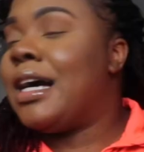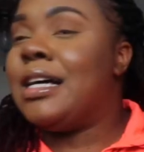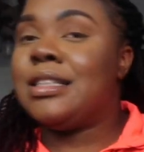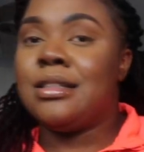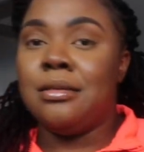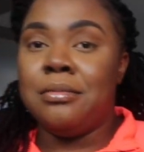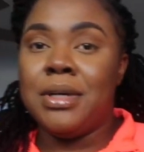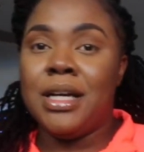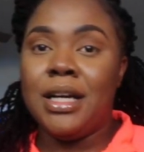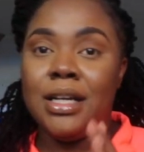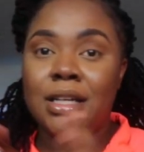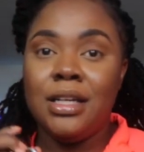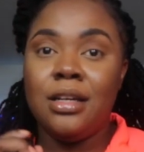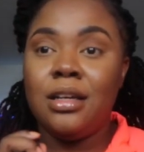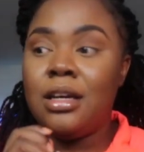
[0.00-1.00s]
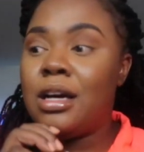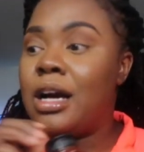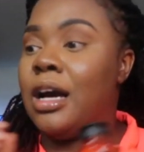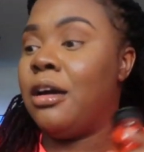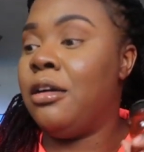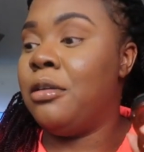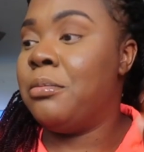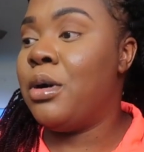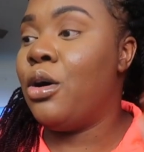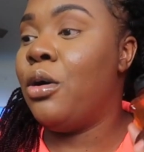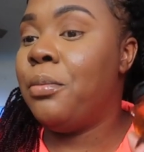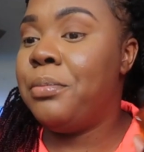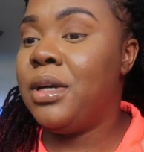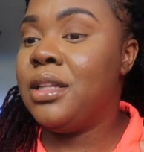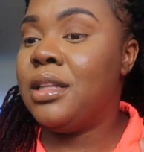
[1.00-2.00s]
Got some honey. I am
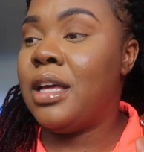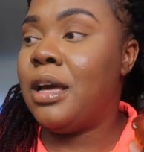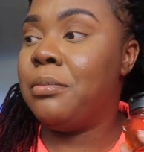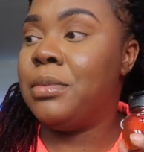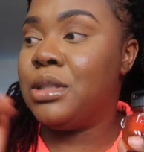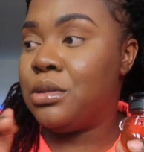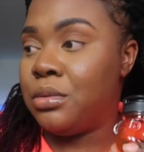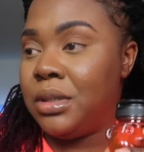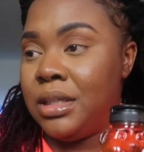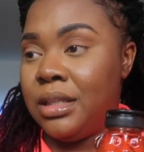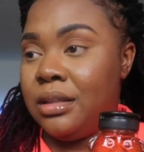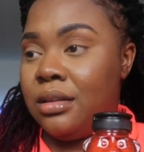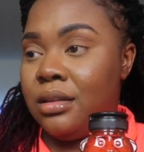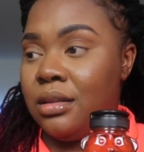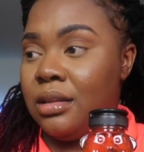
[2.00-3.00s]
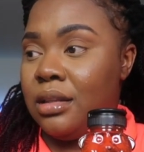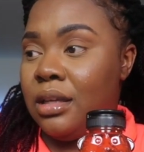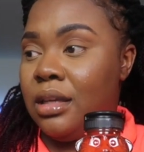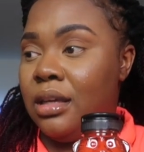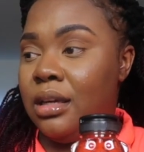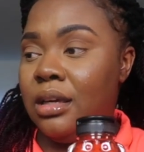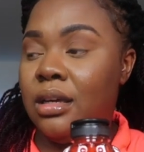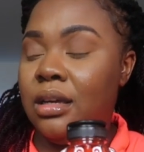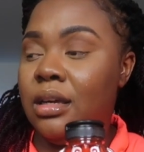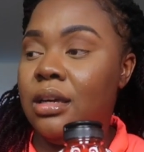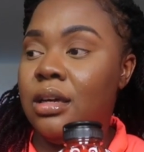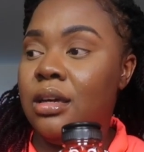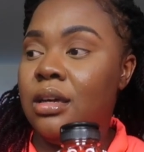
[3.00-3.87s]
hoping that between the